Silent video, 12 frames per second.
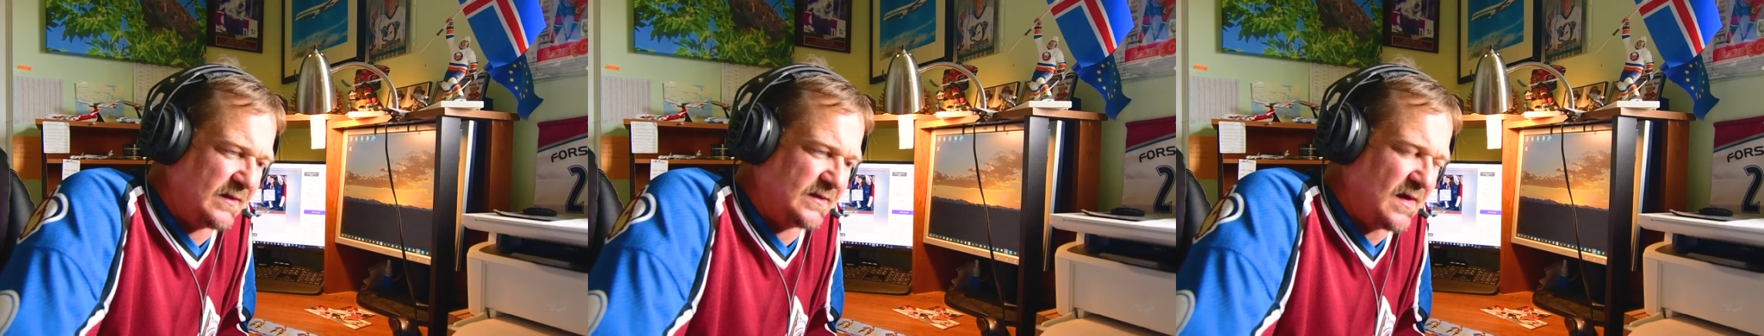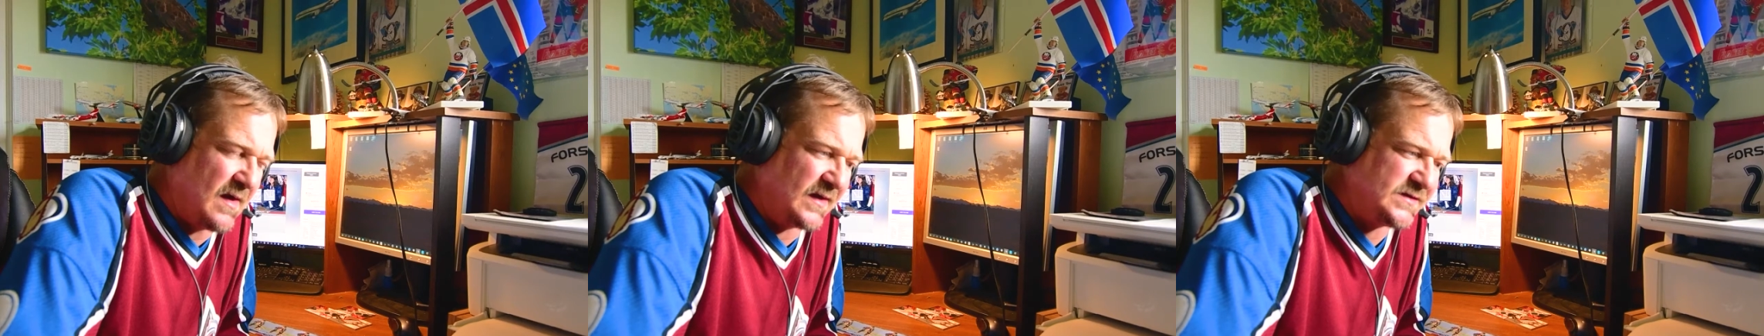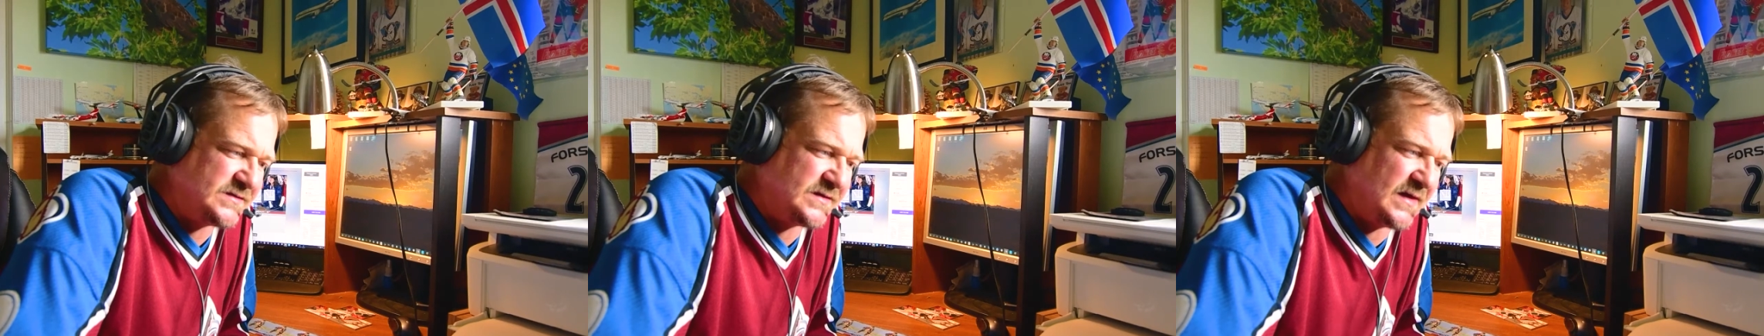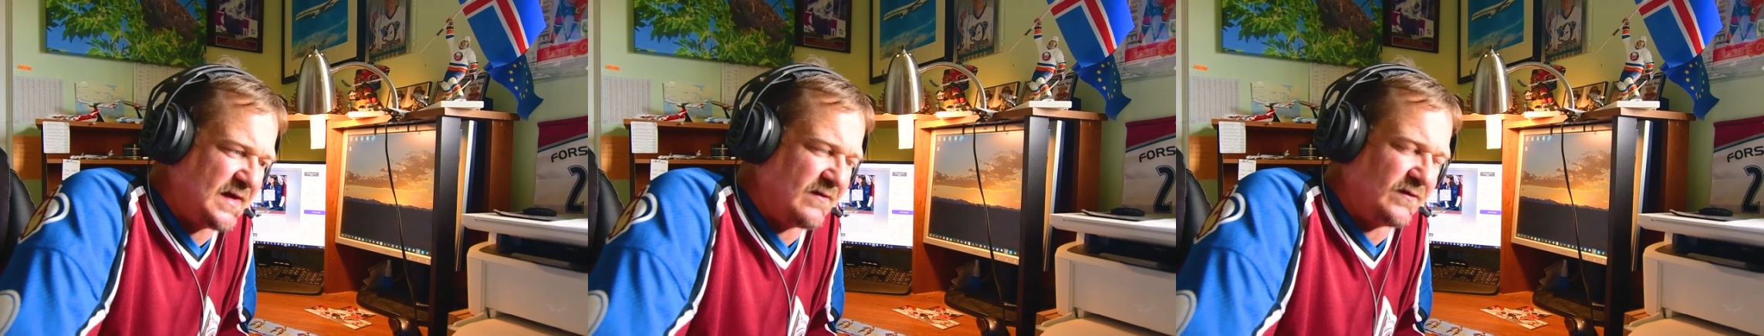acknowledged
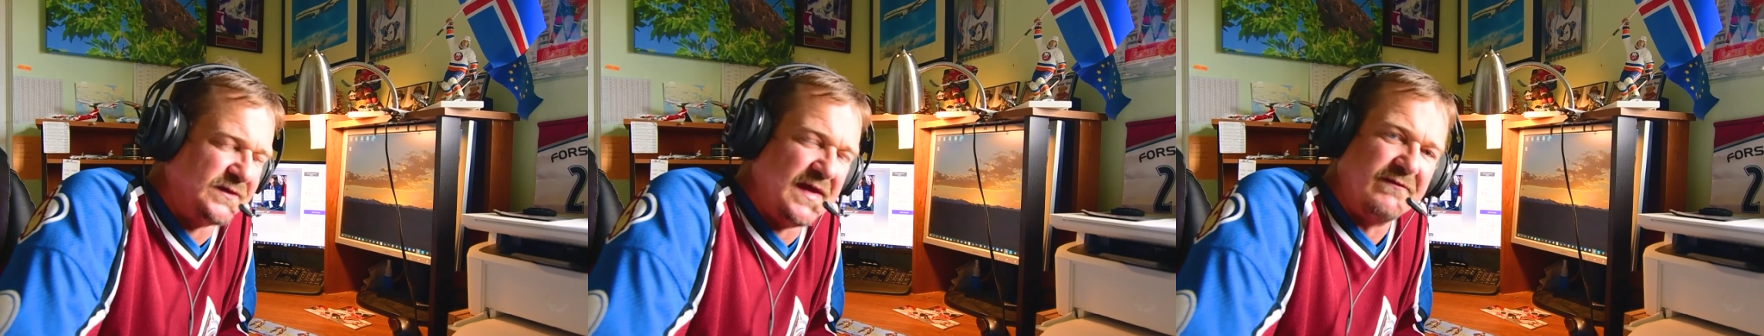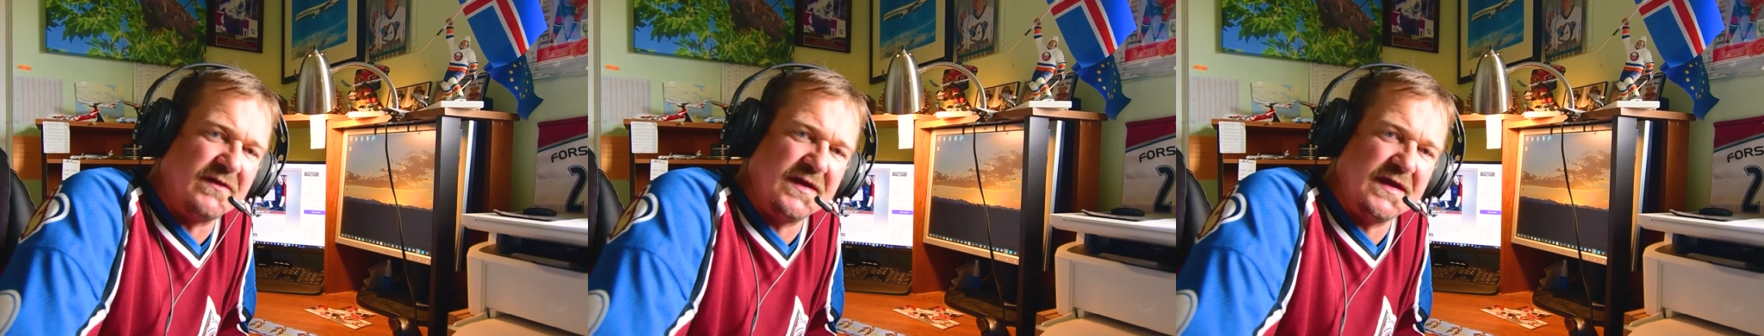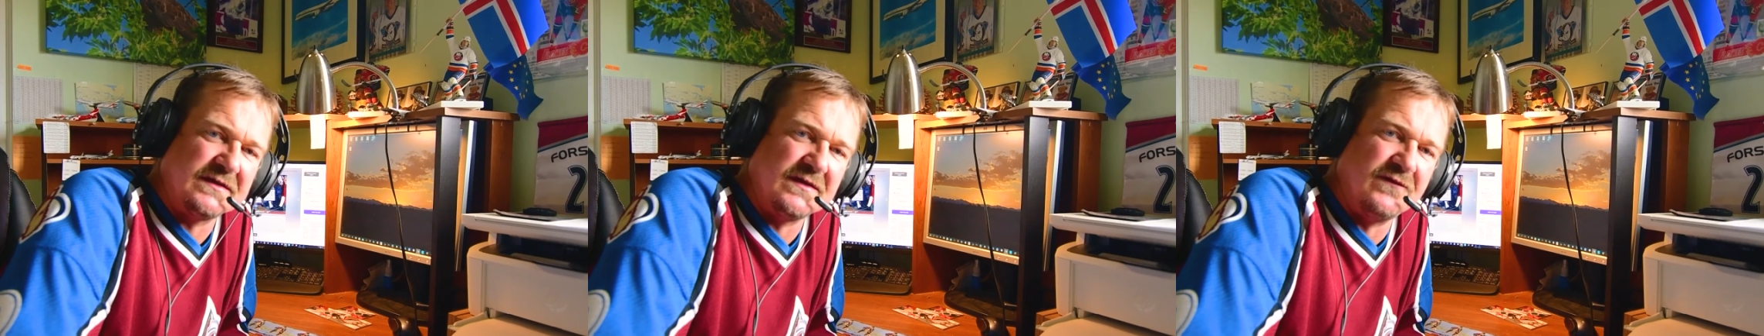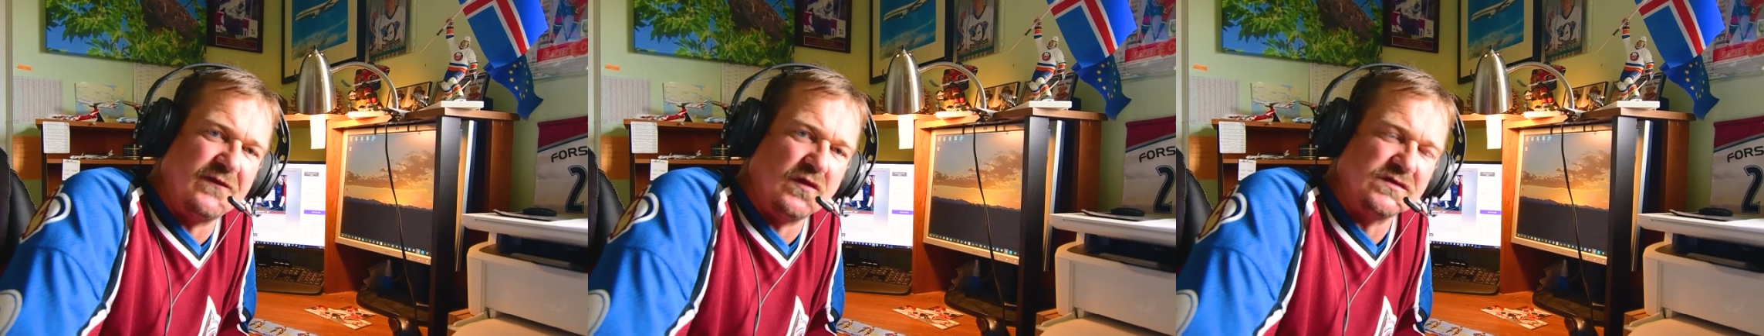that I will never get
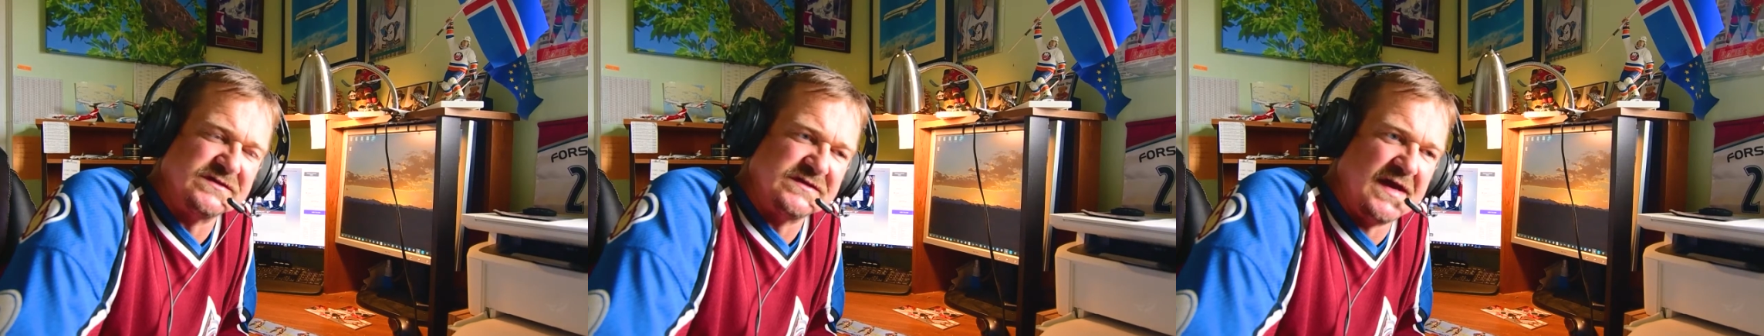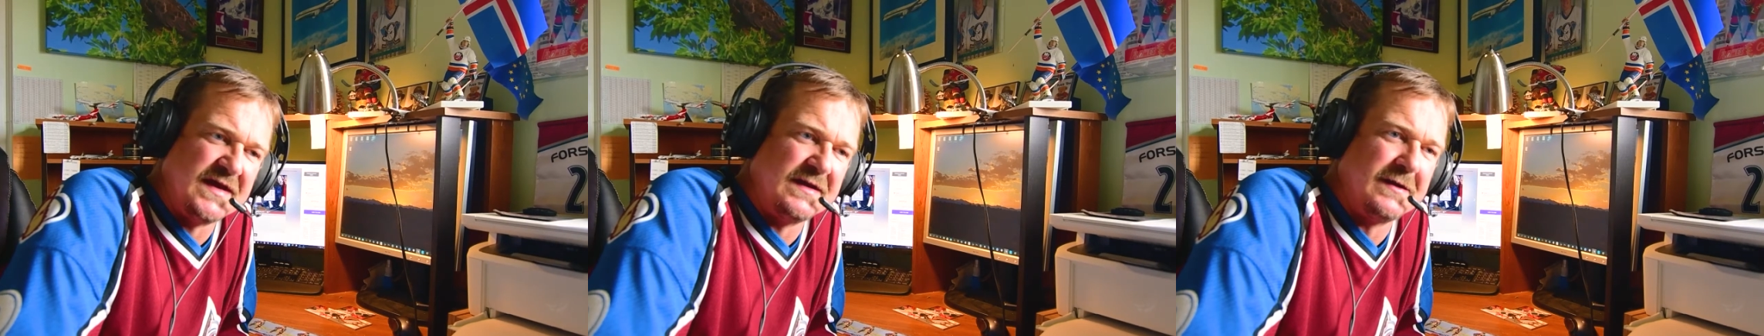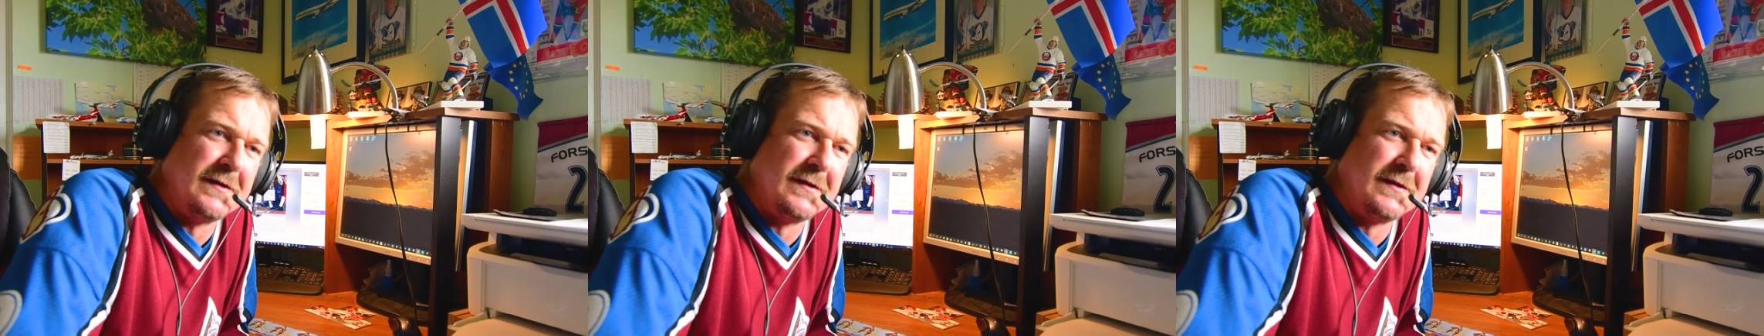the full set